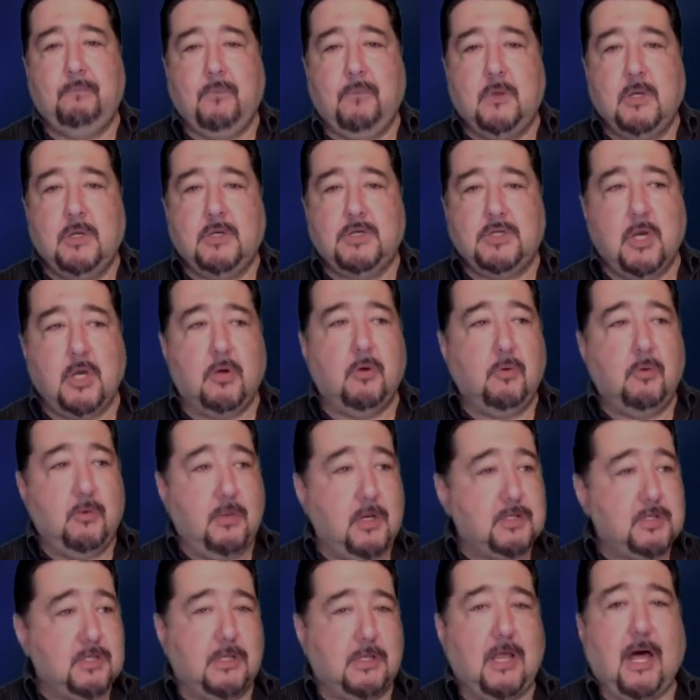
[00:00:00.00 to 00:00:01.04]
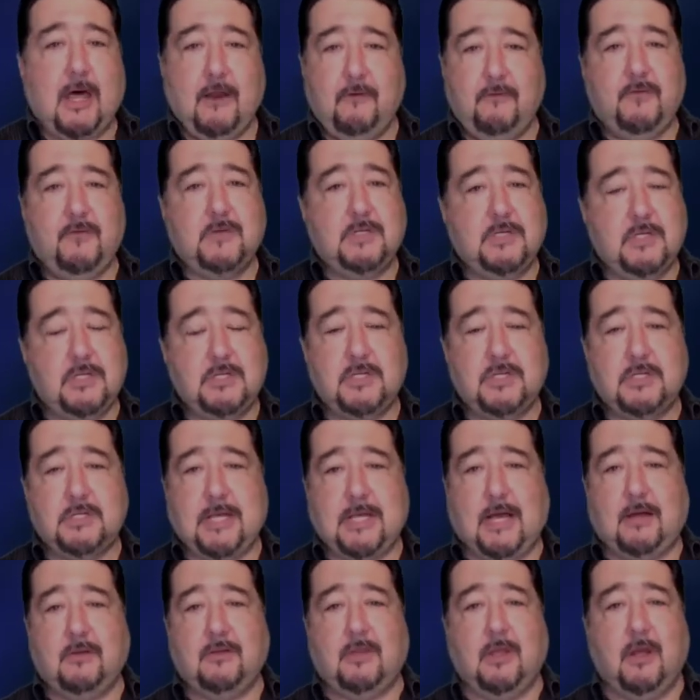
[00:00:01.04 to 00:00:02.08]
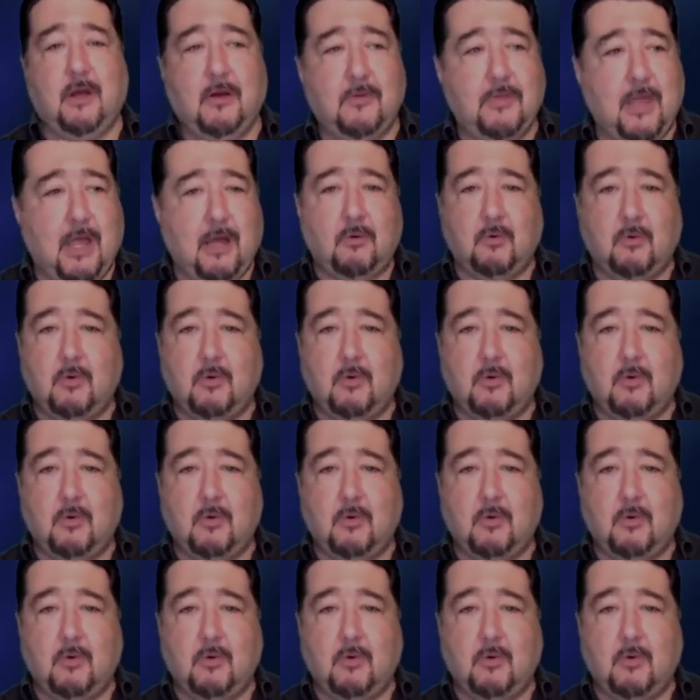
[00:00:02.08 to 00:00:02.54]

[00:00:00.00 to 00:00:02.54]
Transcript: So there's a lot of physicians out there that